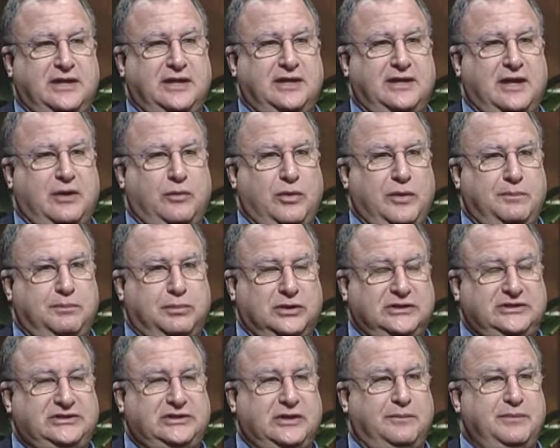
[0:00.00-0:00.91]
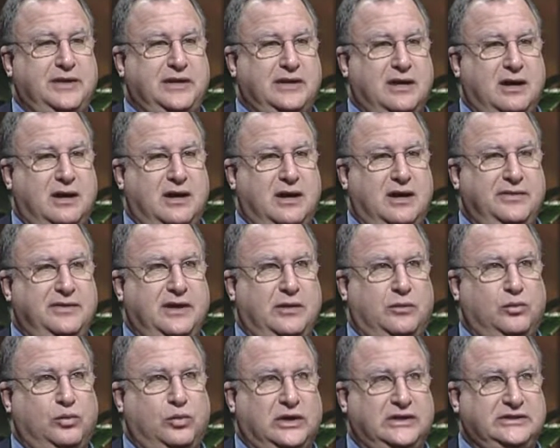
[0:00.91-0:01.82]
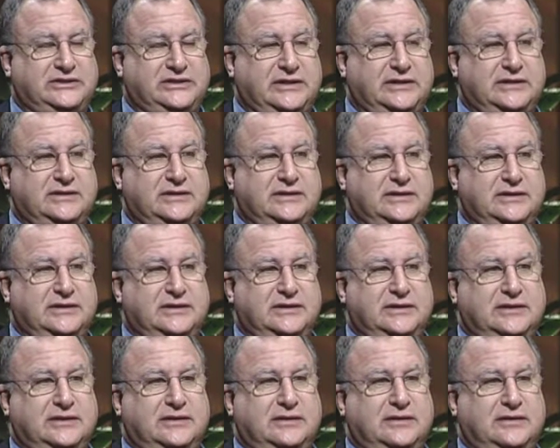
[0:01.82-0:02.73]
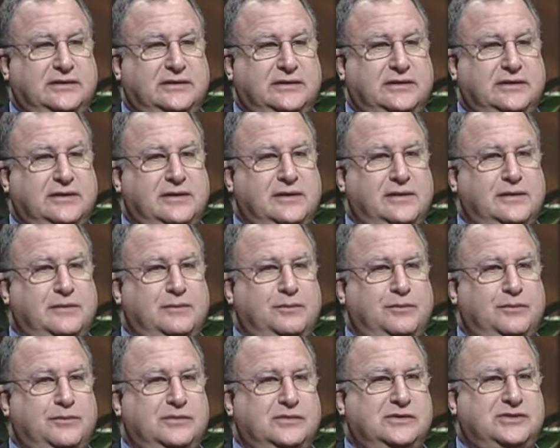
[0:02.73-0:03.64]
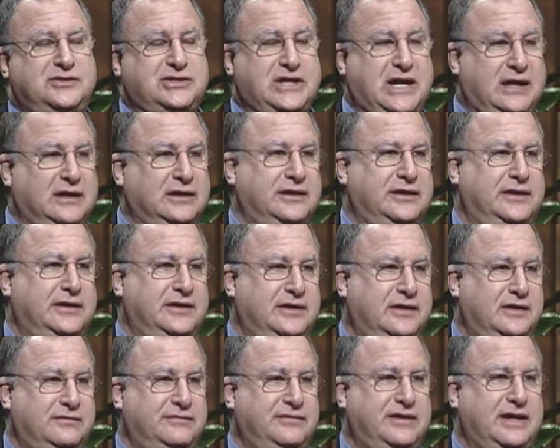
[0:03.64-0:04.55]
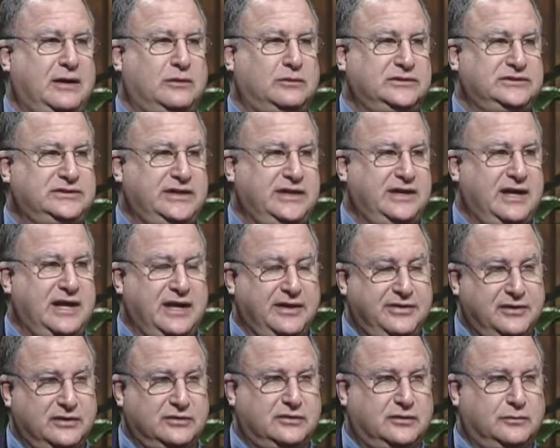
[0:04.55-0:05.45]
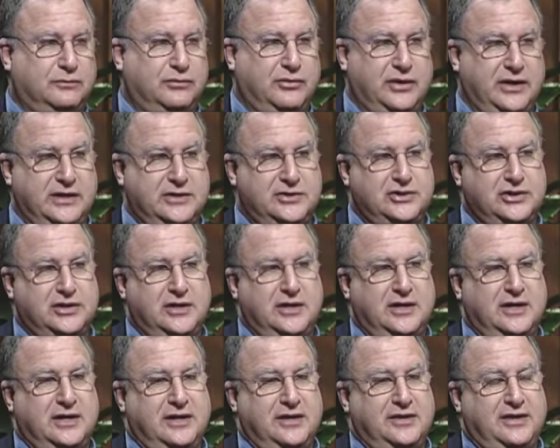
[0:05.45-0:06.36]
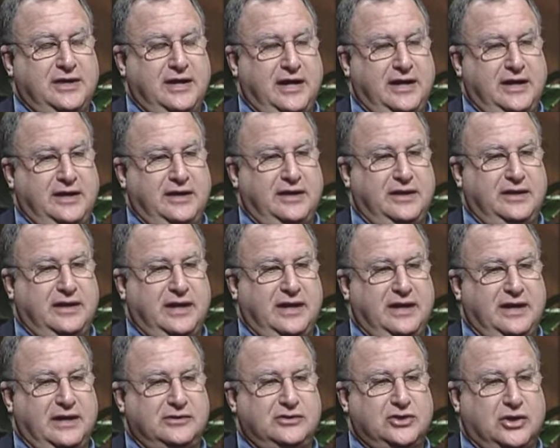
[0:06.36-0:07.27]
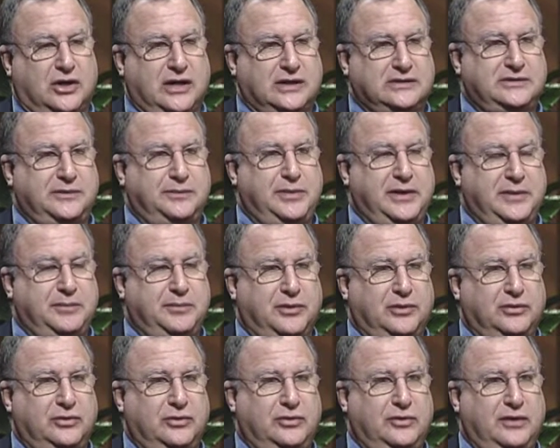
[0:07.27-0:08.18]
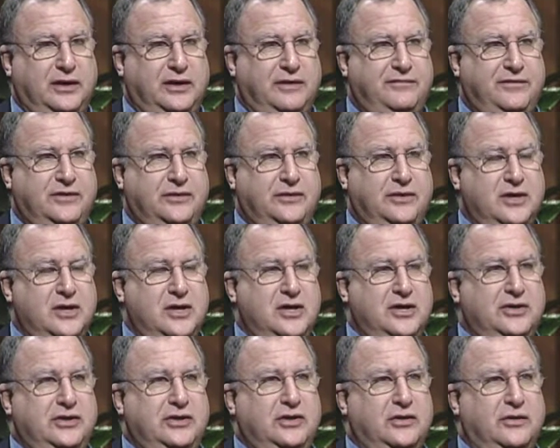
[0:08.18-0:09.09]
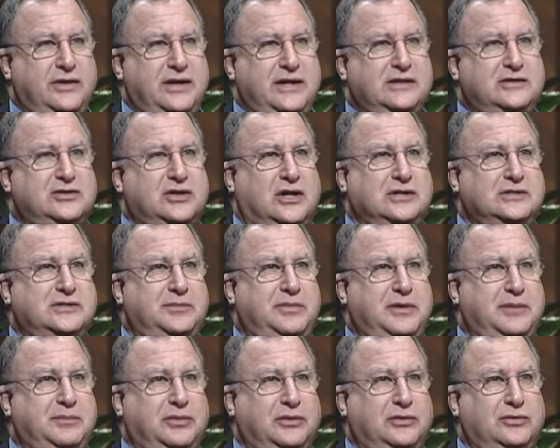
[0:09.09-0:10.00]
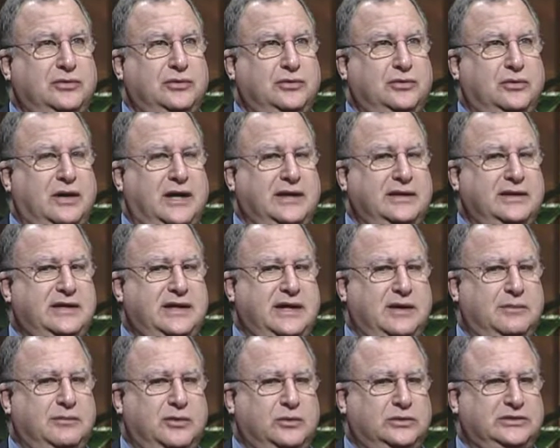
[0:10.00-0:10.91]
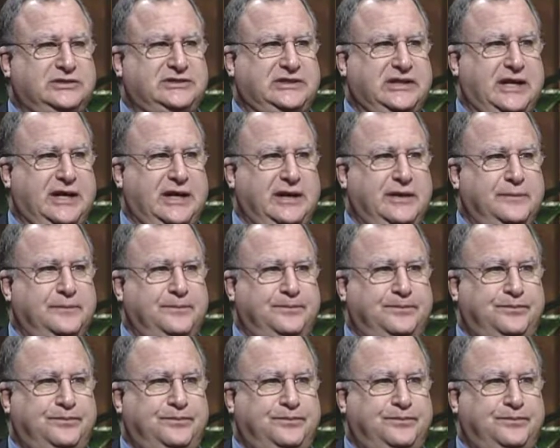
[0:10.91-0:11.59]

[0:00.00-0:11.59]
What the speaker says: that we put something on that wasn't solid enough. That was the ethical breach. They had talked to people who, they had talked to people who on camera would say,